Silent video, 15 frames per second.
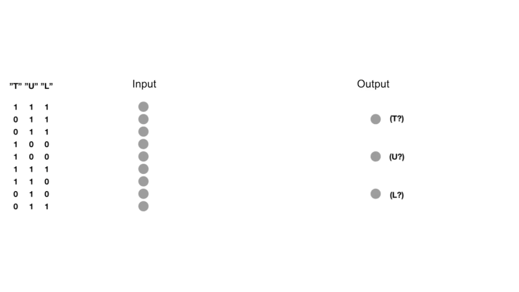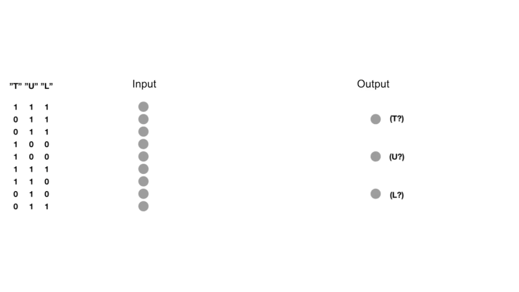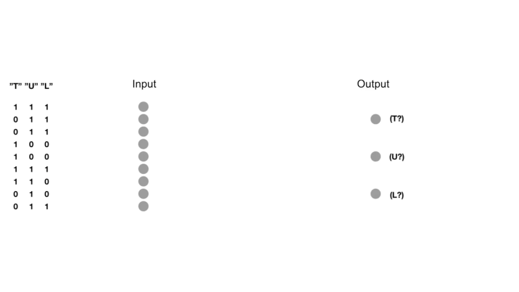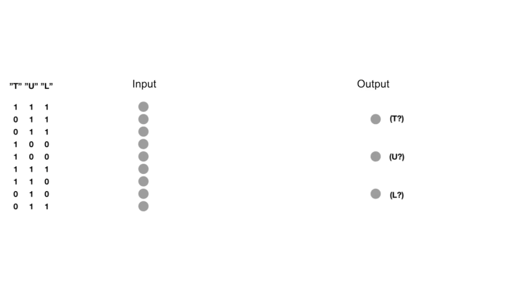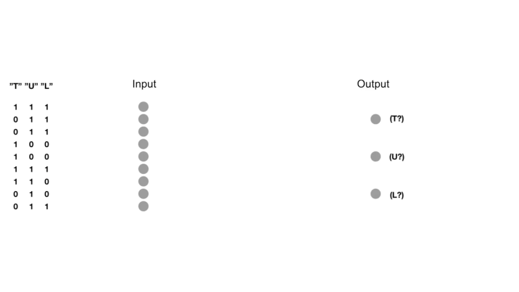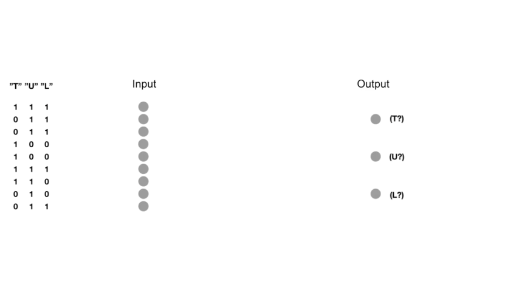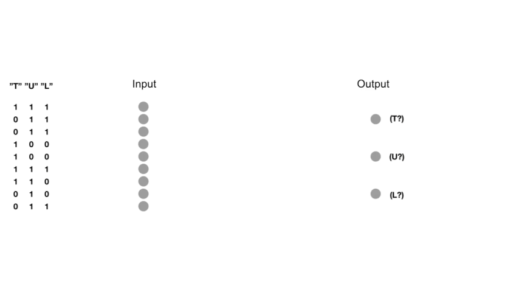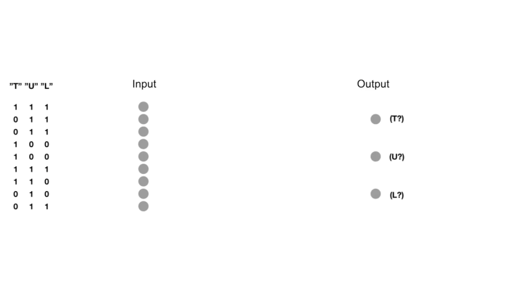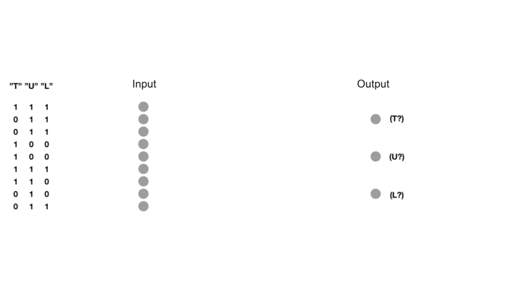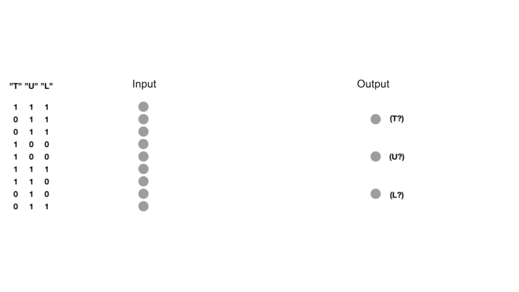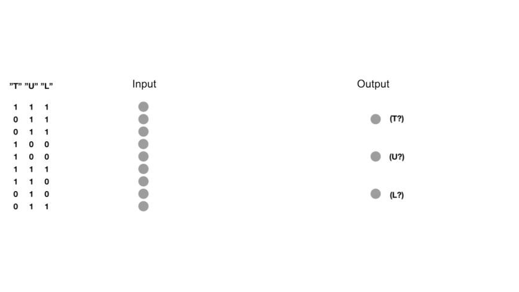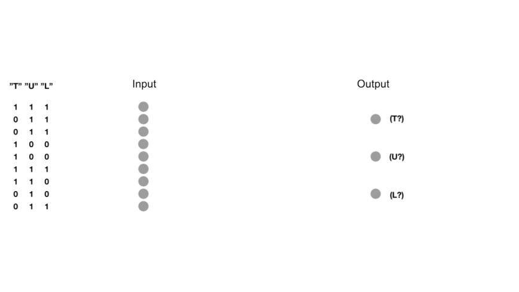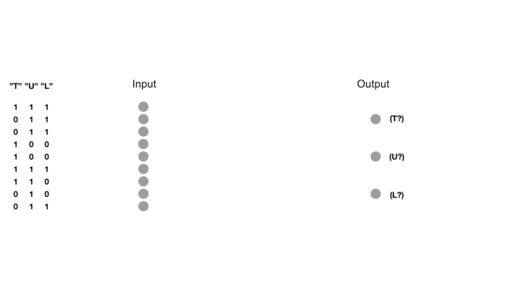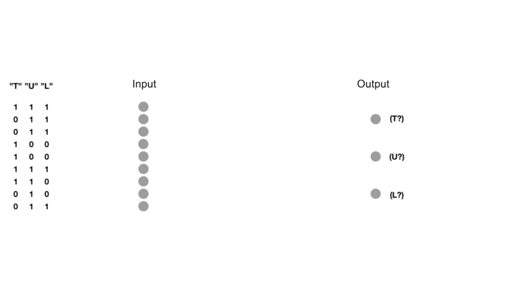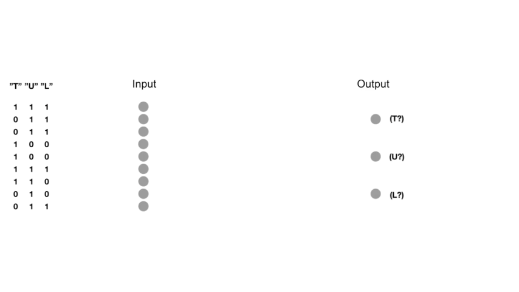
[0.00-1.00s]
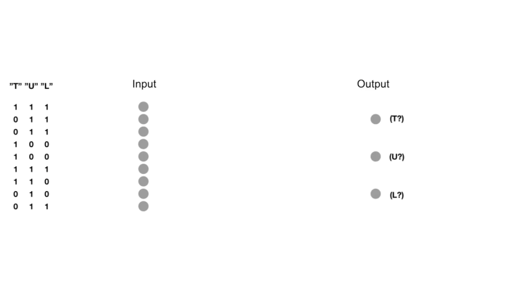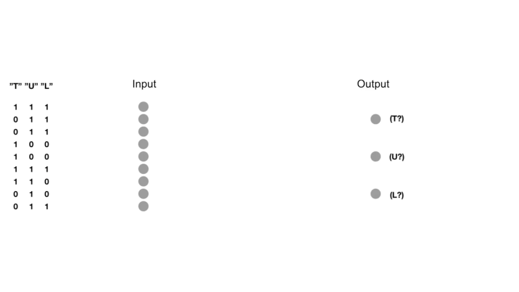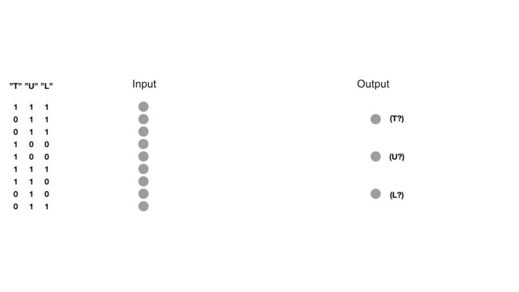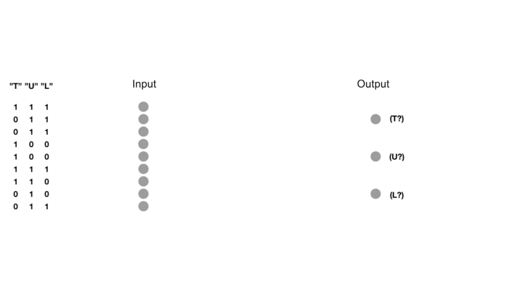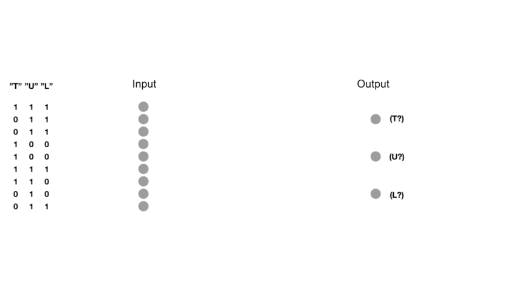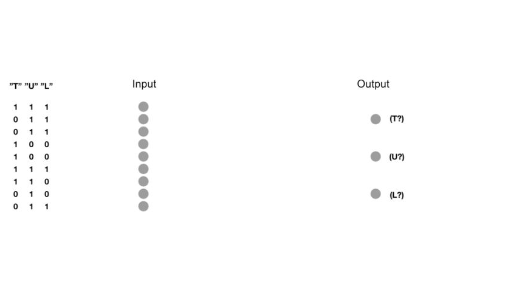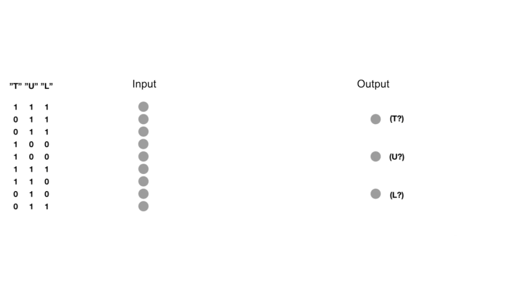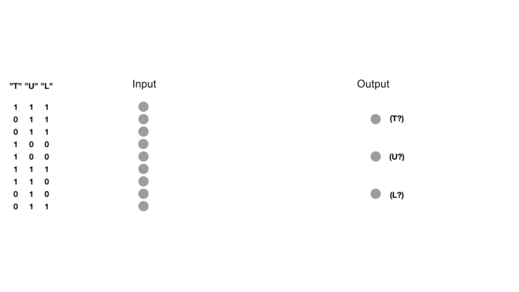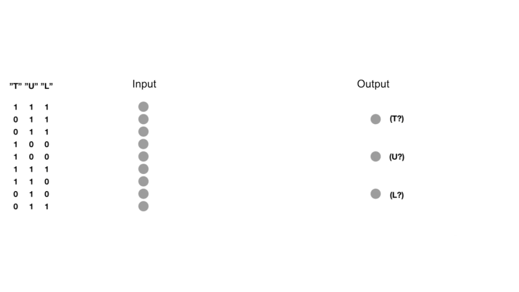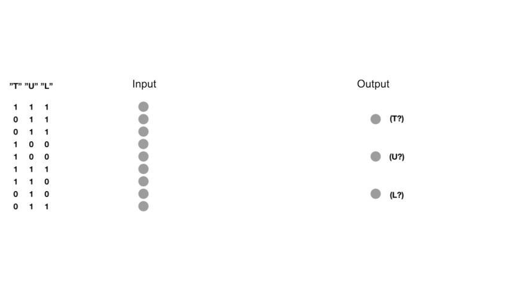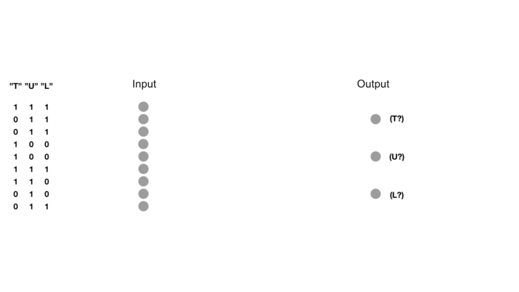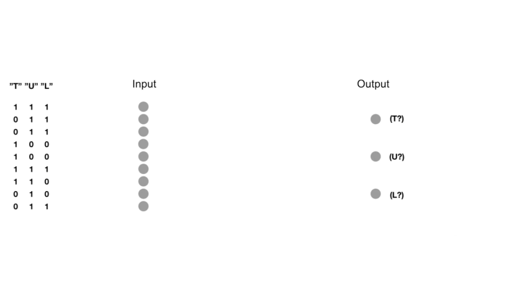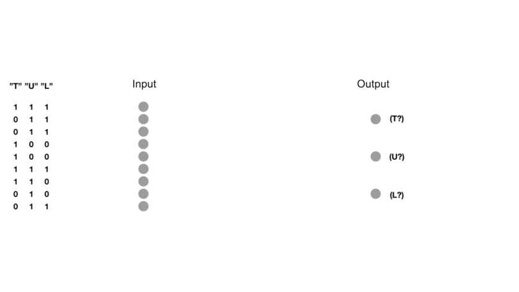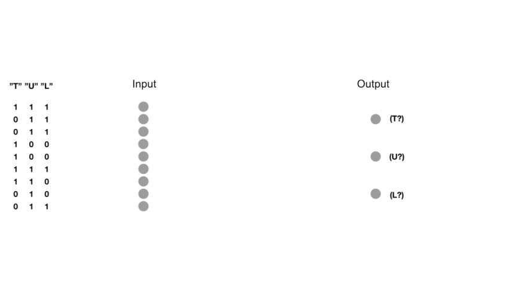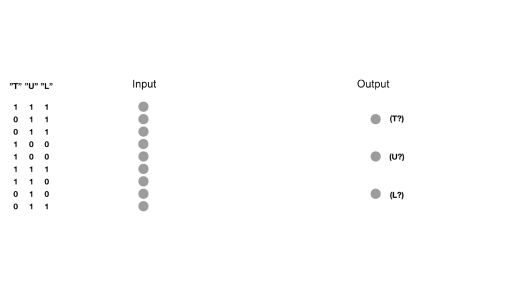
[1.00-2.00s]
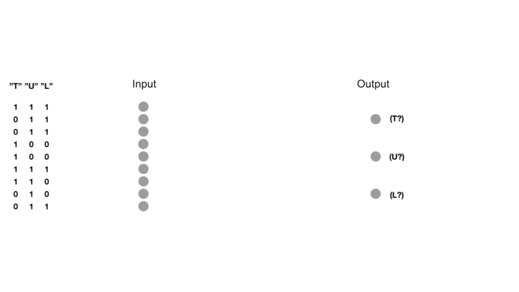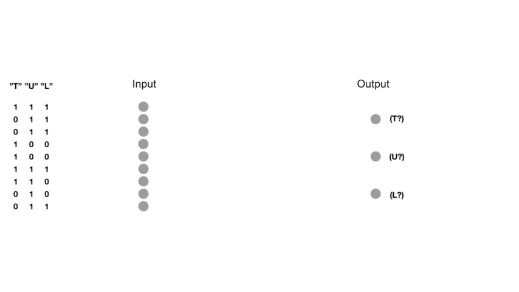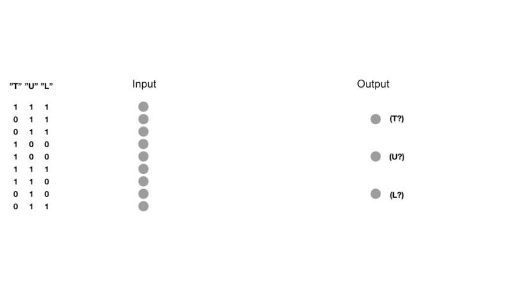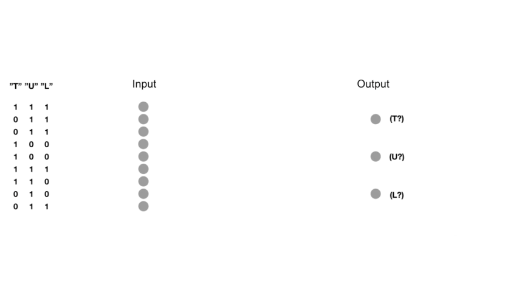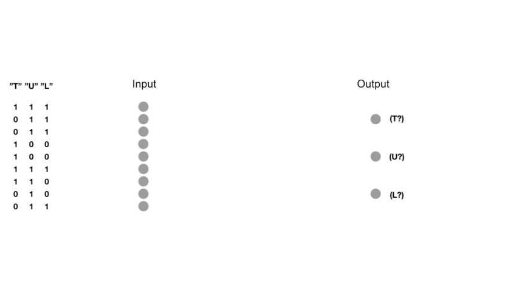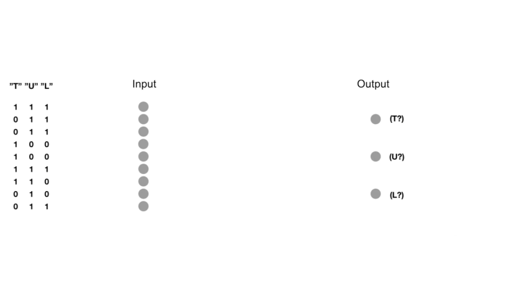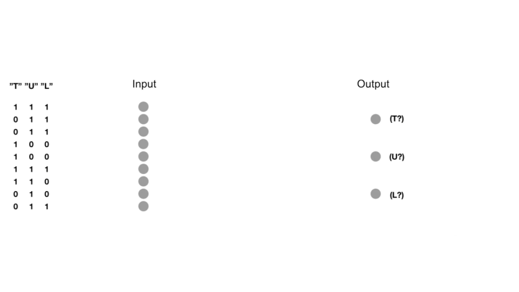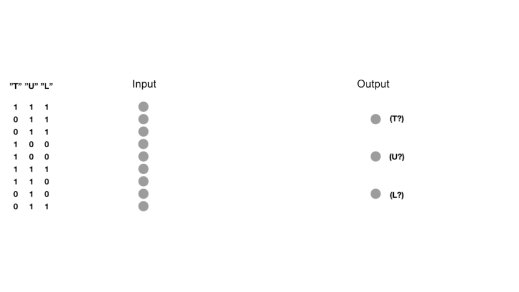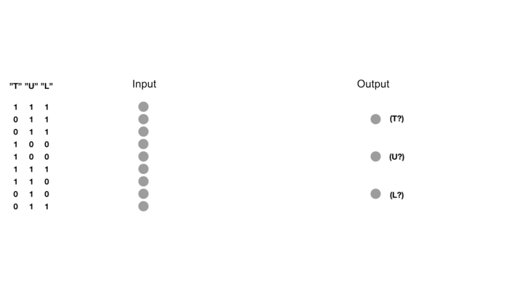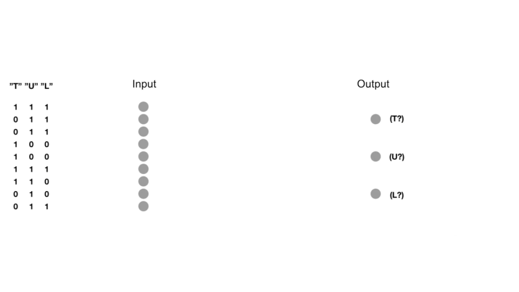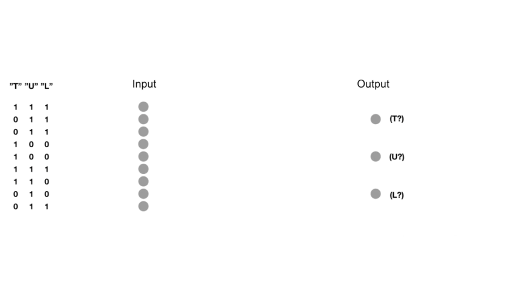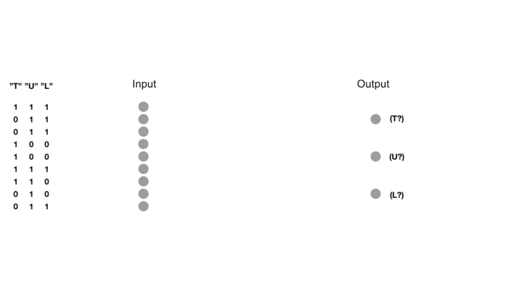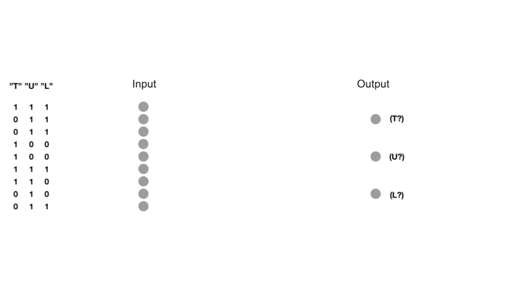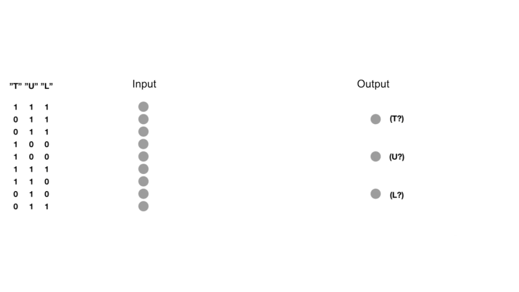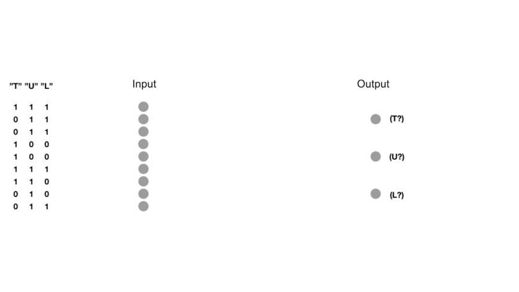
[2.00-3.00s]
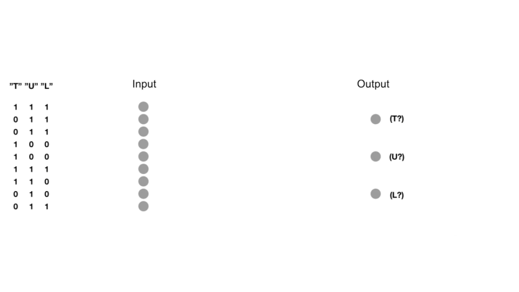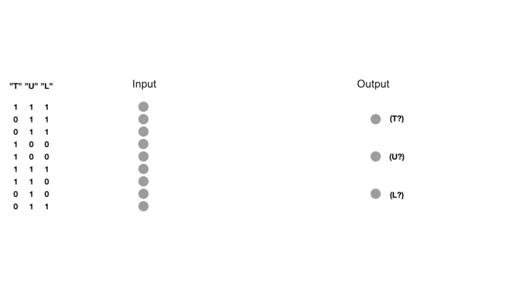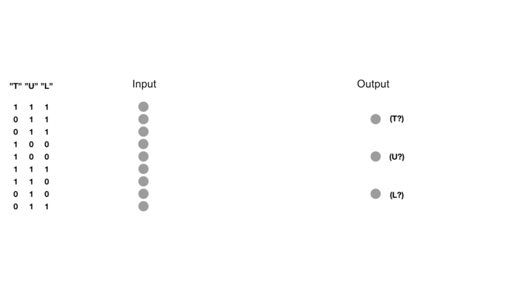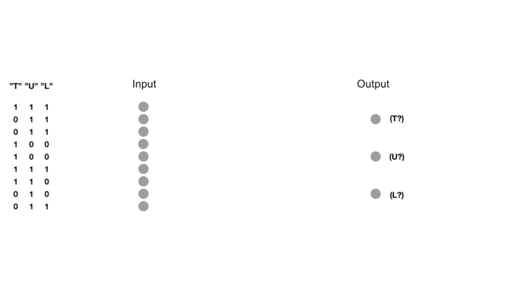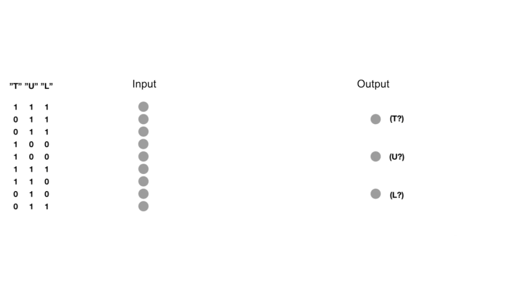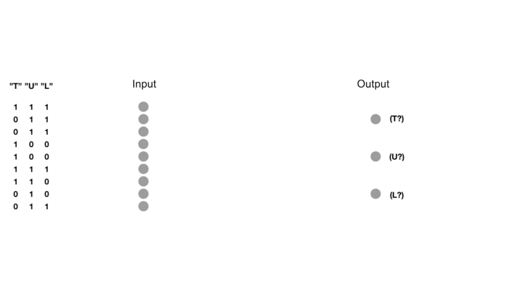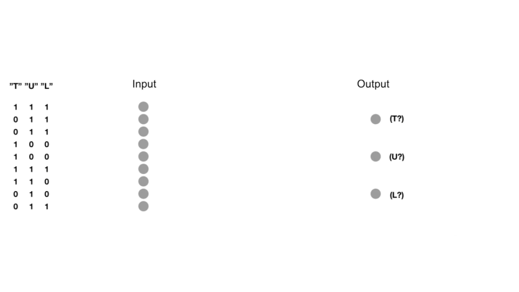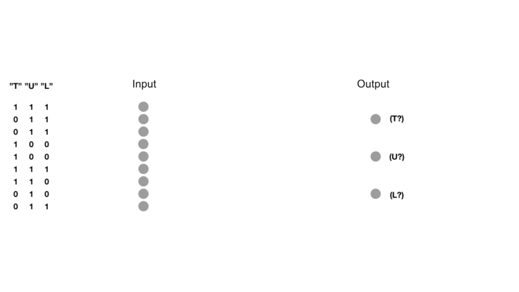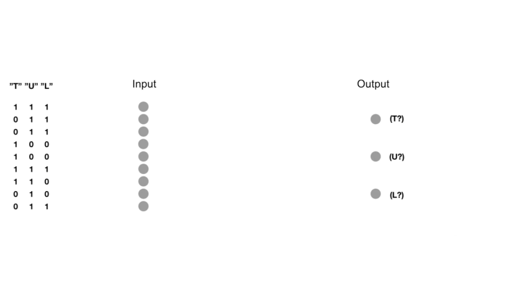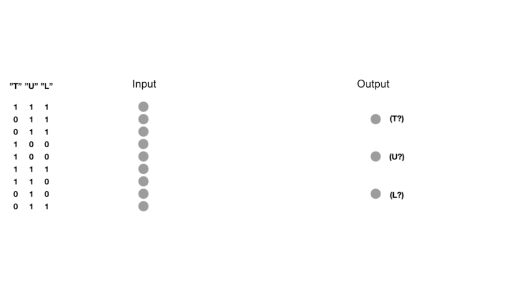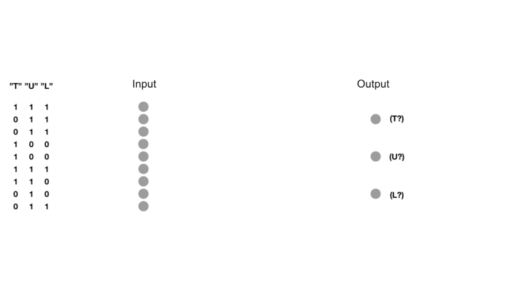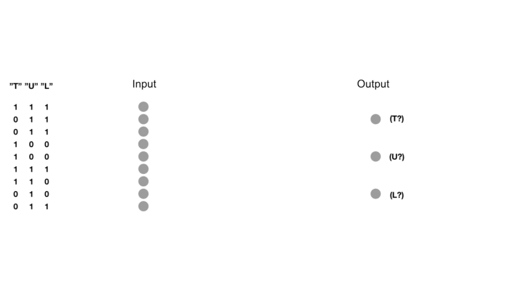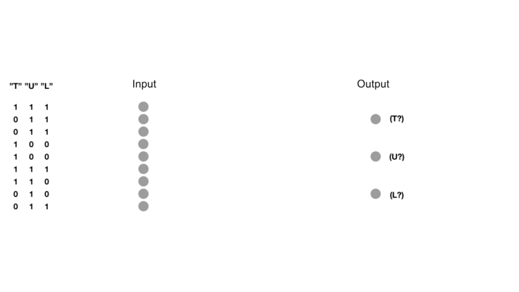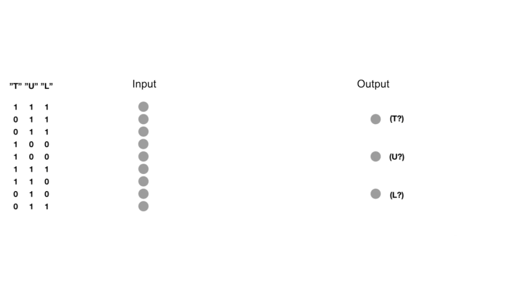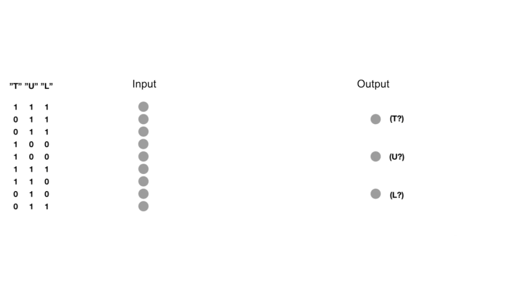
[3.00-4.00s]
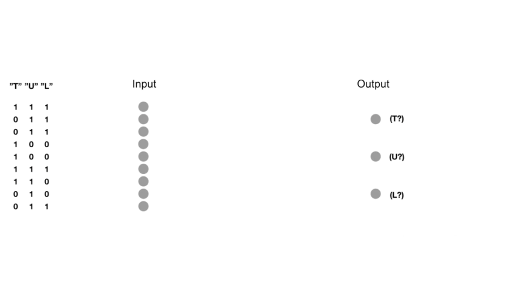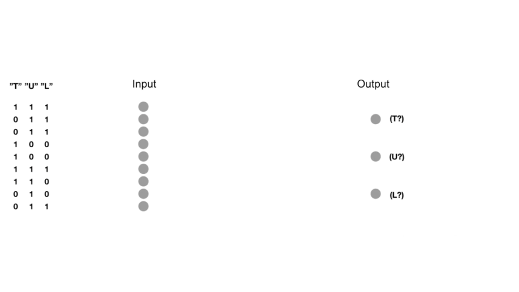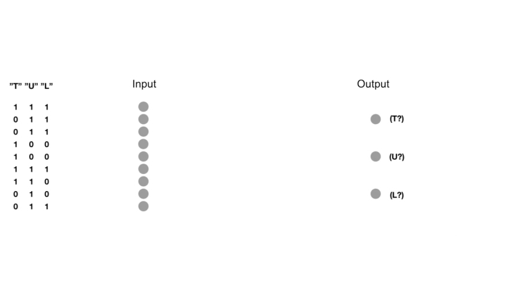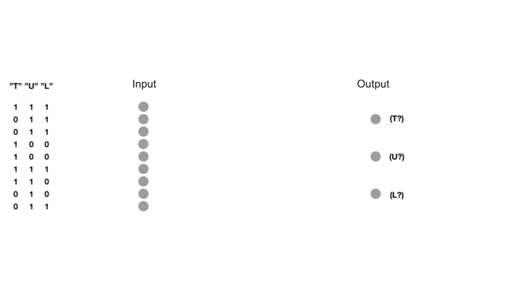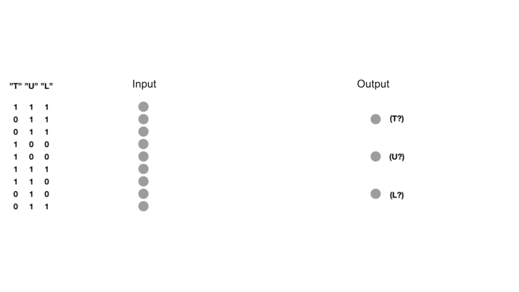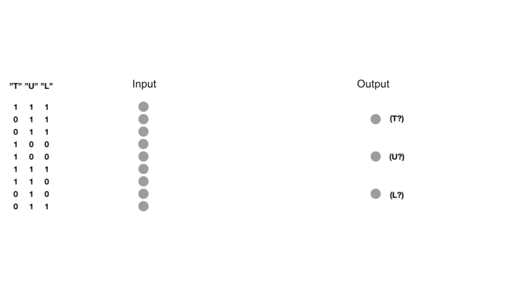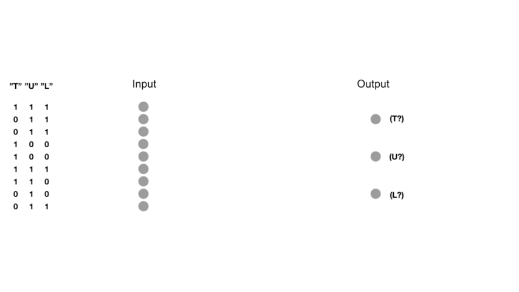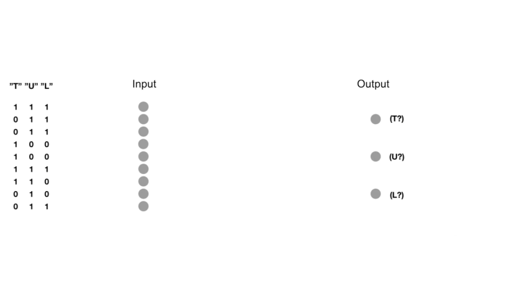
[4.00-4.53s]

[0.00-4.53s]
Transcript: Nobody's mouth can be seen.